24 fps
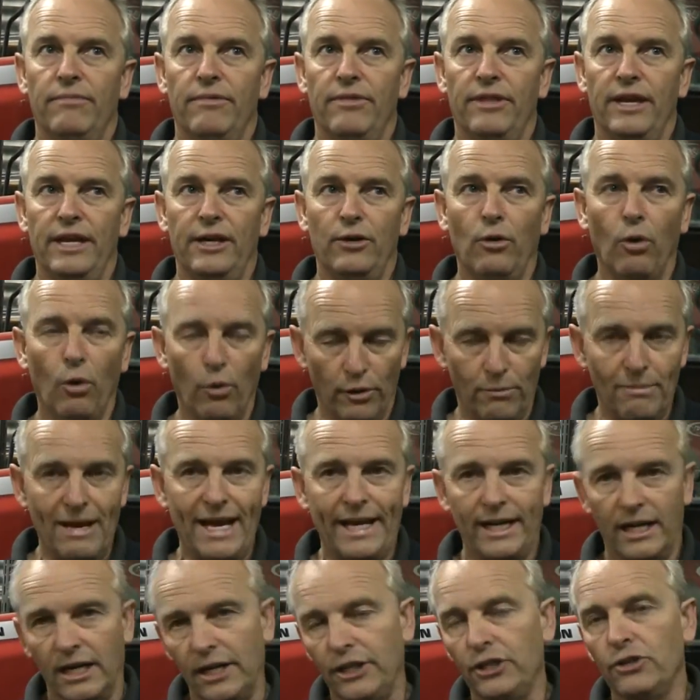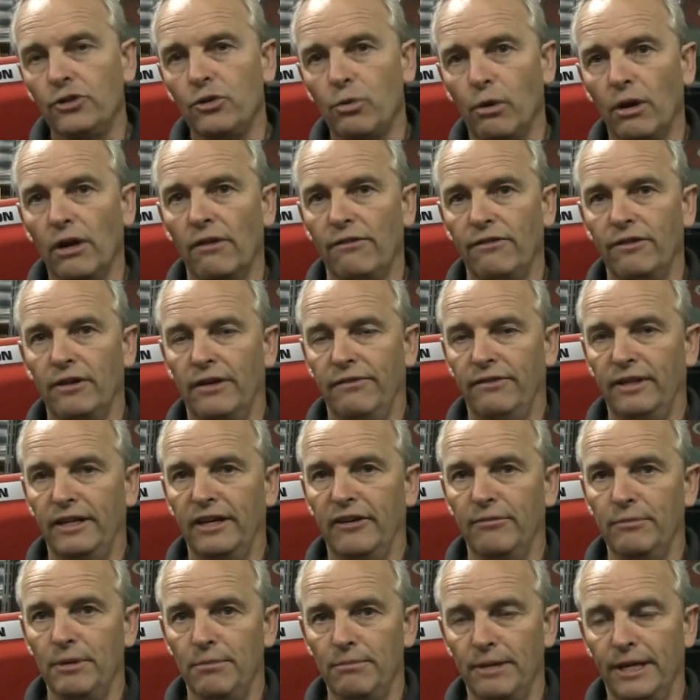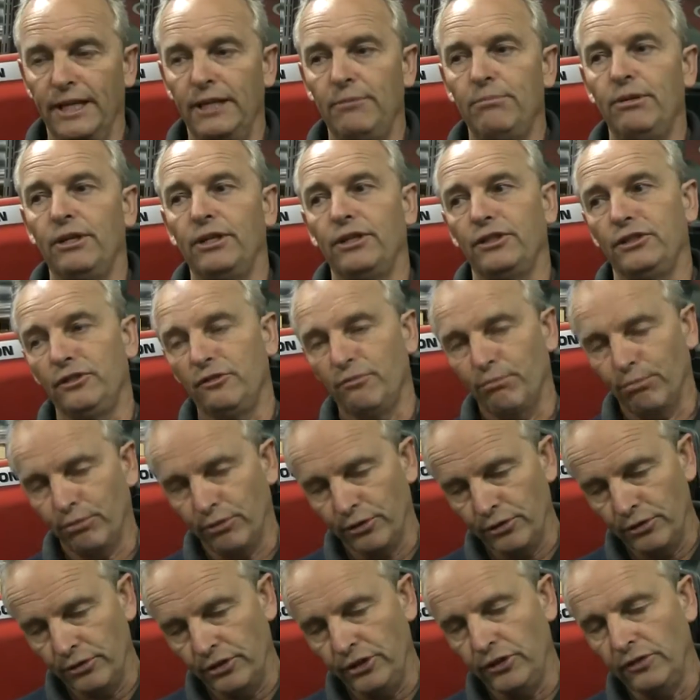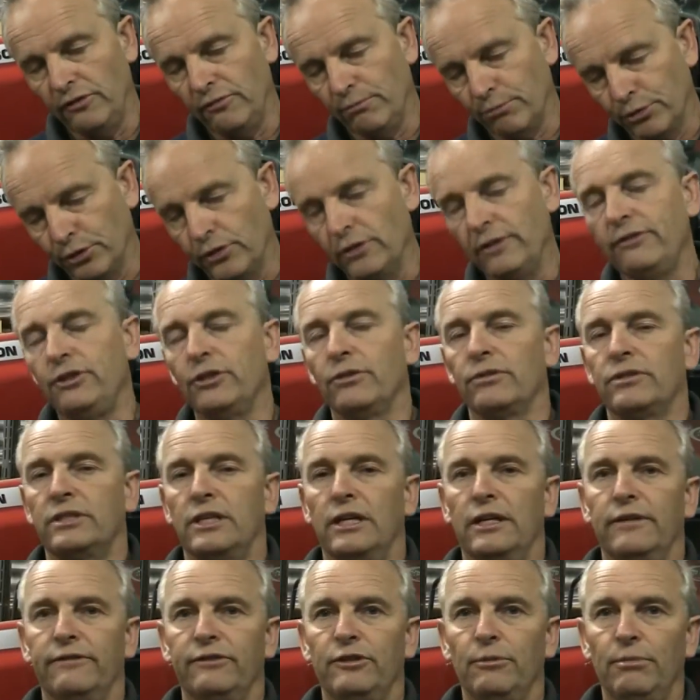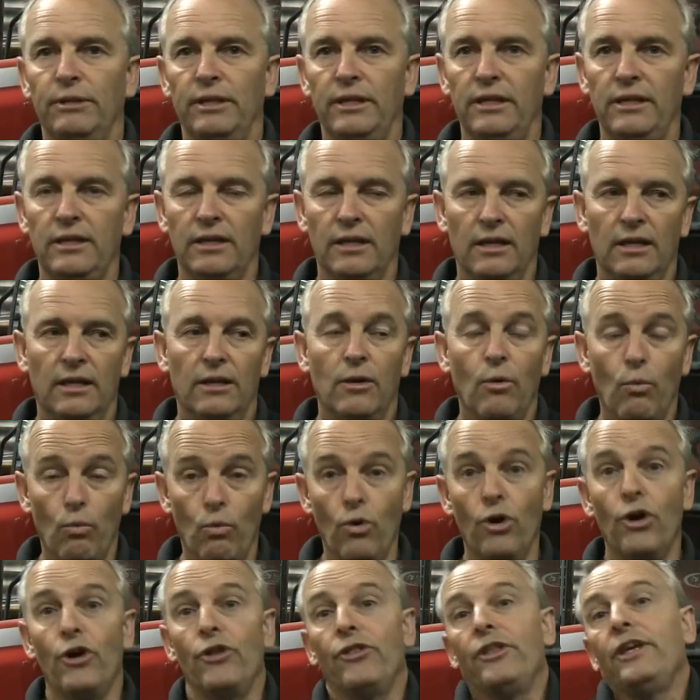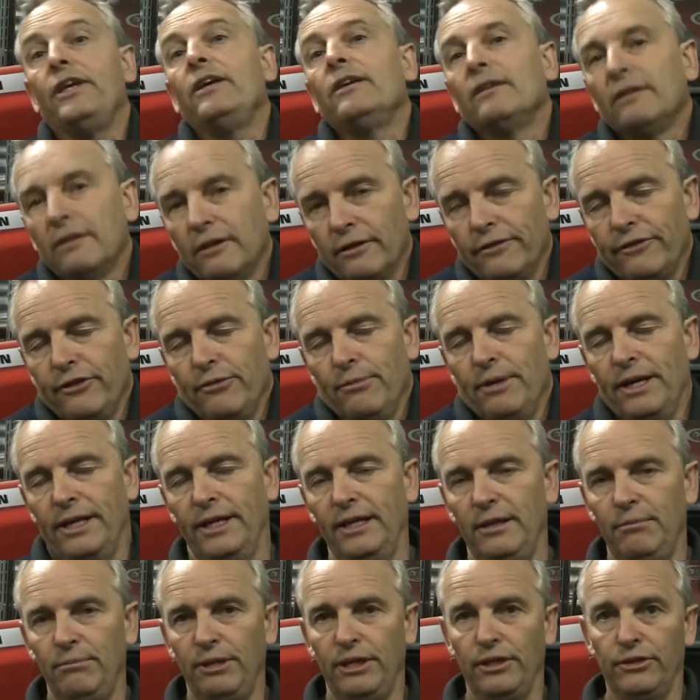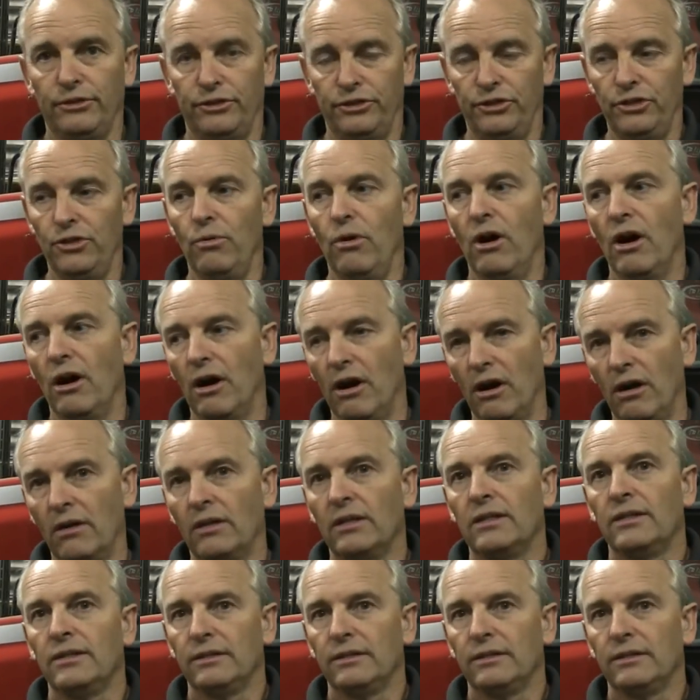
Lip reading: Then automatically you qualify for government money because you've proved yourself to be worthy of the money because you are,